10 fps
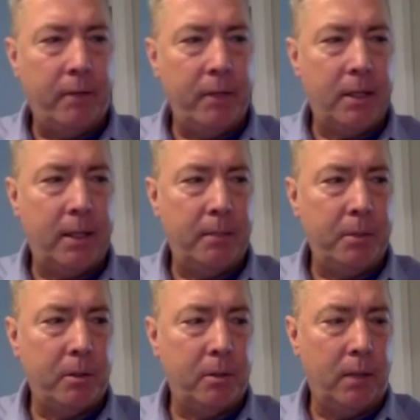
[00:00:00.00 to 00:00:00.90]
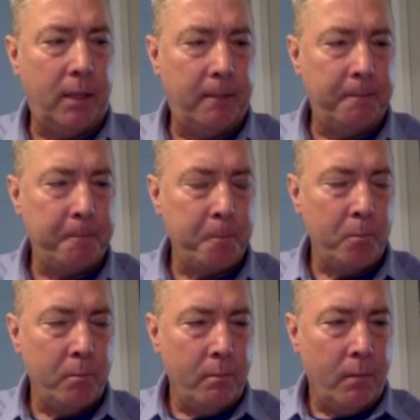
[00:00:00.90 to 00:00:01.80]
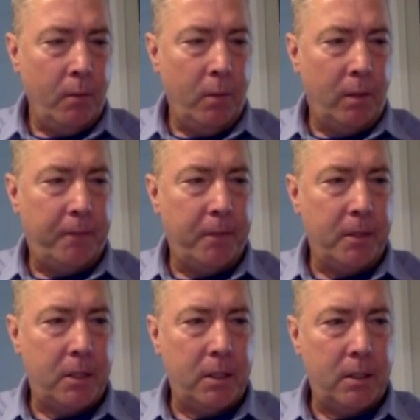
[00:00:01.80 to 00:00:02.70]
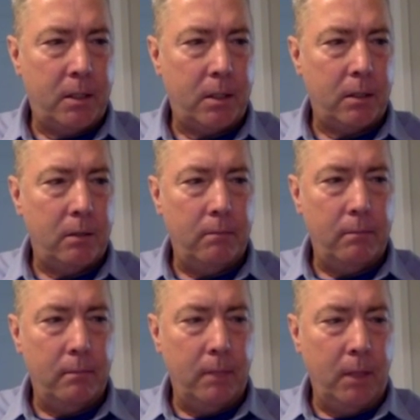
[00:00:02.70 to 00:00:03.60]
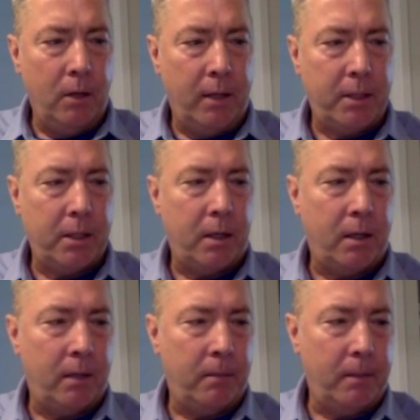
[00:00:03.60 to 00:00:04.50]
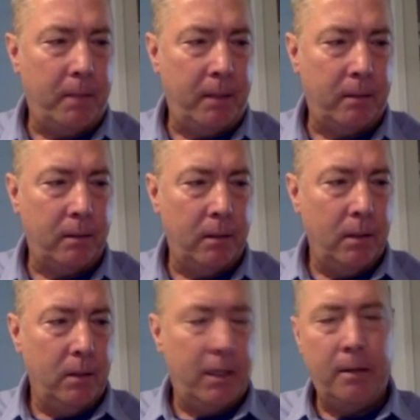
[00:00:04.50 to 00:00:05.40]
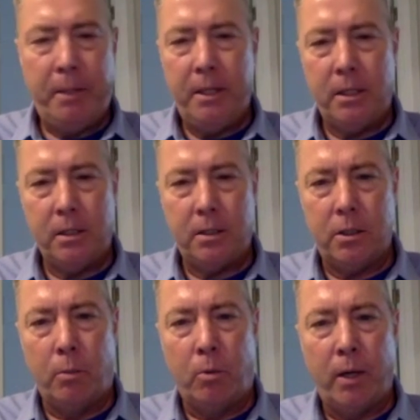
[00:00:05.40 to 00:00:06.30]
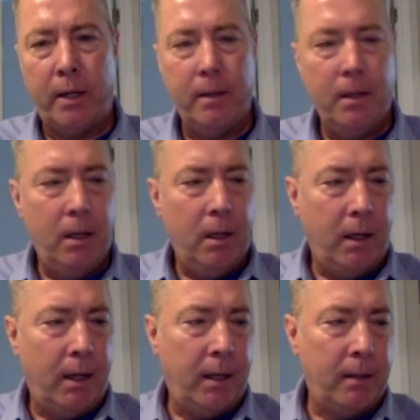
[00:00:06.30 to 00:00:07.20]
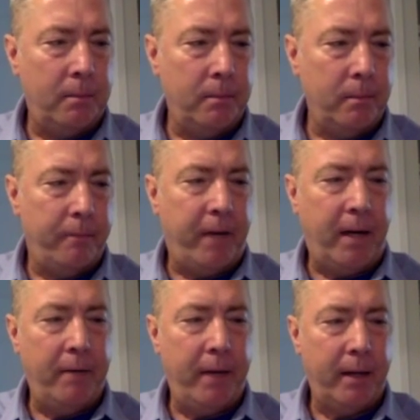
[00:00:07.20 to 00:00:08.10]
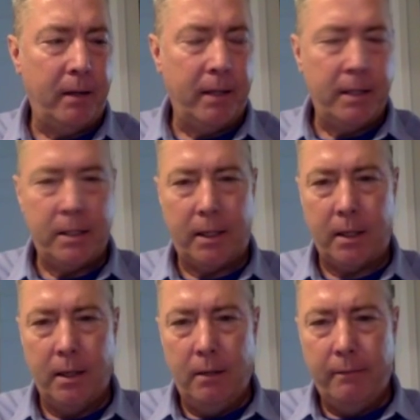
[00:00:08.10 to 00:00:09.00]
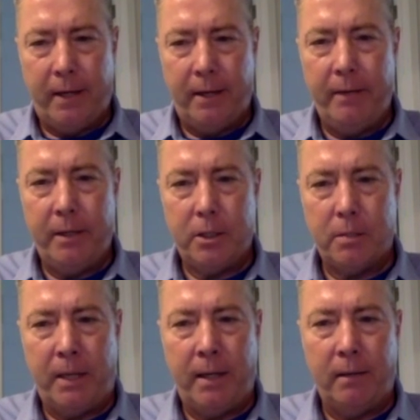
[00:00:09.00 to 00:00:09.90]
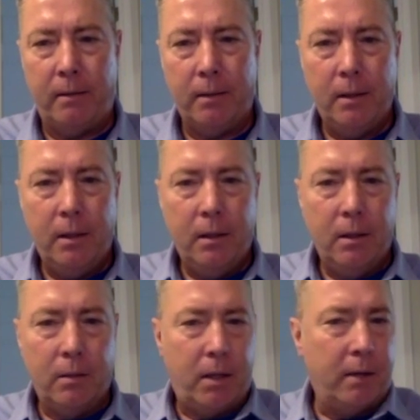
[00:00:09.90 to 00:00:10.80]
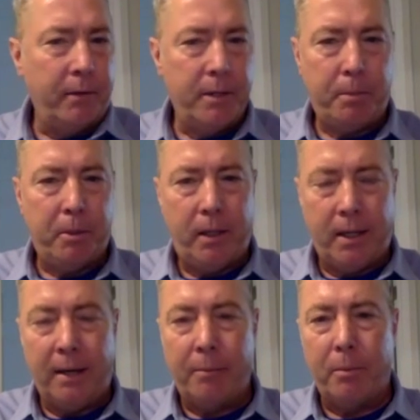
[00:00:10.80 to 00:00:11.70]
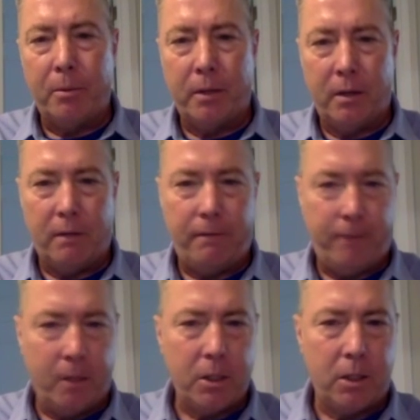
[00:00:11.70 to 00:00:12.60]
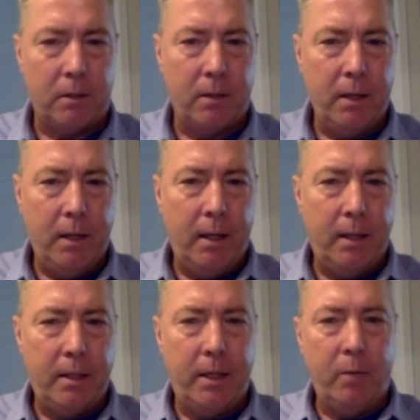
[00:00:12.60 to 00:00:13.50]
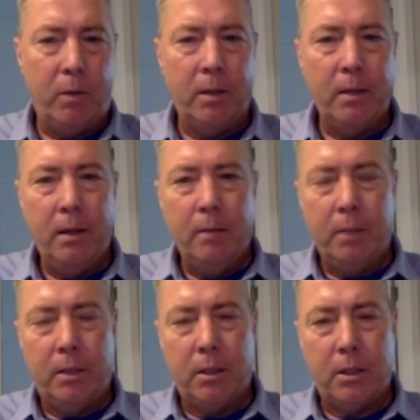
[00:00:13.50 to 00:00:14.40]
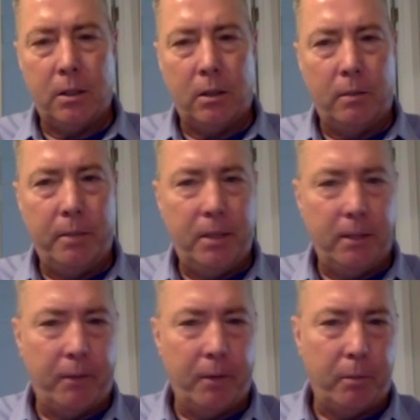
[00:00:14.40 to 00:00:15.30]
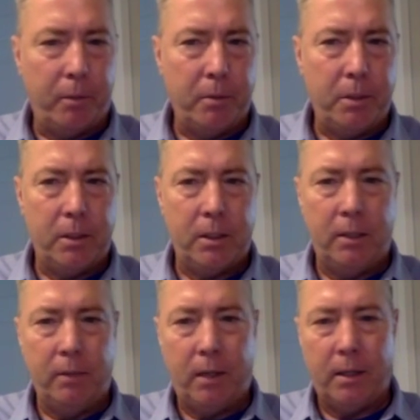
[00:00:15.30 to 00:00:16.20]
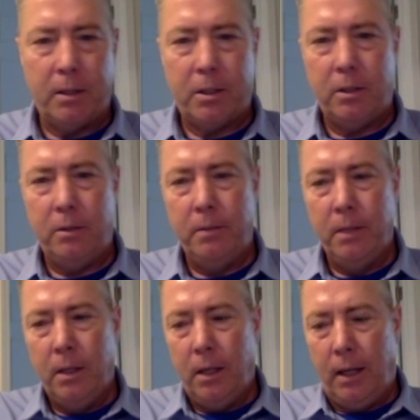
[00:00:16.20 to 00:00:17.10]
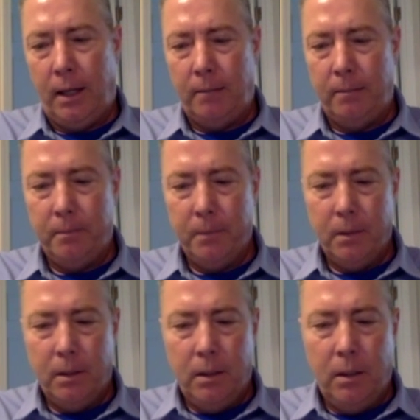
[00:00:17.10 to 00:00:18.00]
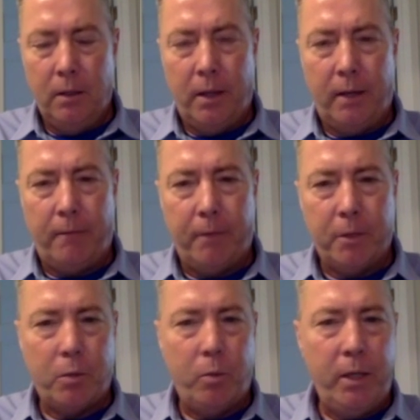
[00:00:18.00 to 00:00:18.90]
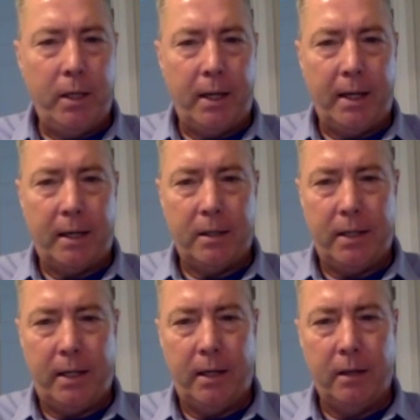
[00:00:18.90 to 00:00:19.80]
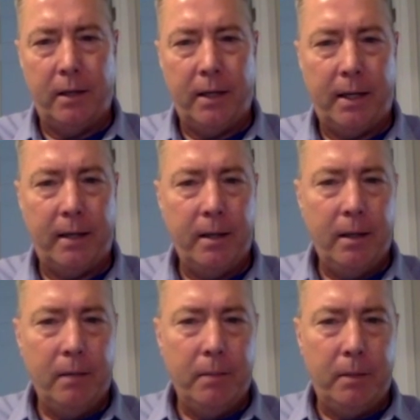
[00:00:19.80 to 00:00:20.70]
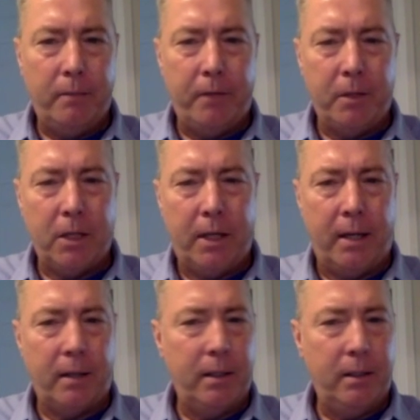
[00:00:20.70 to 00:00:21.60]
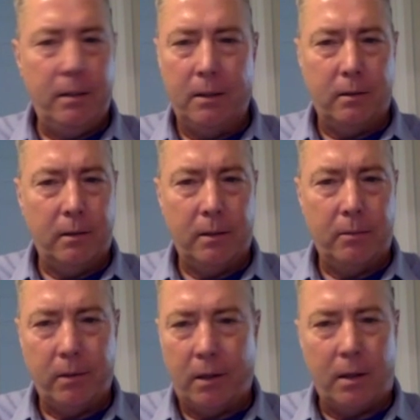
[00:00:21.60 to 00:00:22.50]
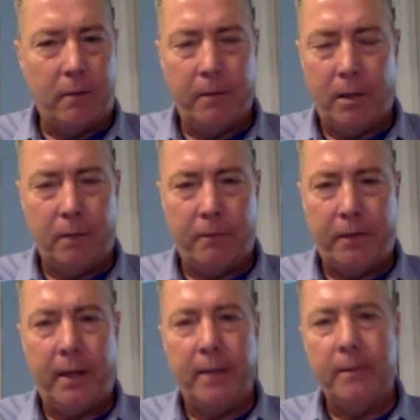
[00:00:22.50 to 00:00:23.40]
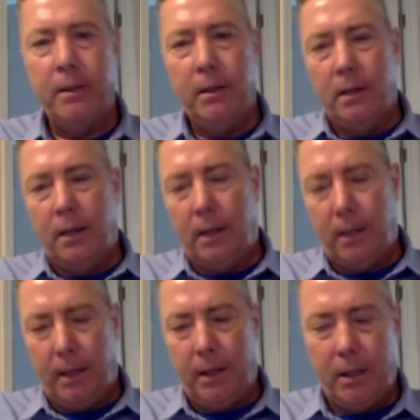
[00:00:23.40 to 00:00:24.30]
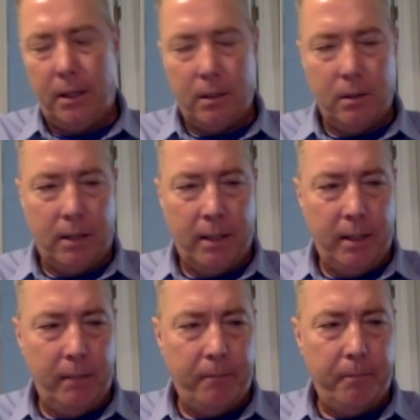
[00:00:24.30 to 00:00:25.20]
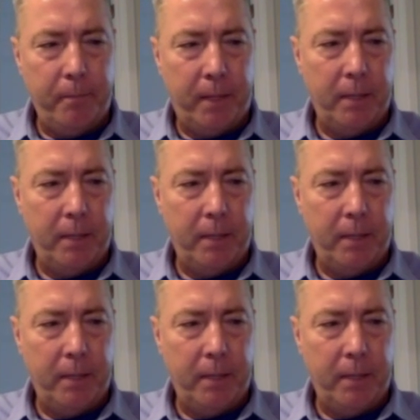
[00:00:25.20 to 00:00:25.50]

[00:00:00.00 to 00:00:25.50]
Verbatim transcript: recovery times are, uh, well, for instance, you know, I saw about 10 patients this morning. Um, five had LASIK, five had mm-hmm. SMILE. Their recovery is pretty comparable. They're all functional at day one, but just a little bit different approaches in regards to, um, you know, that first week and how to take care of the eye. But functionality, they were all, all fine. Uh, I think 90,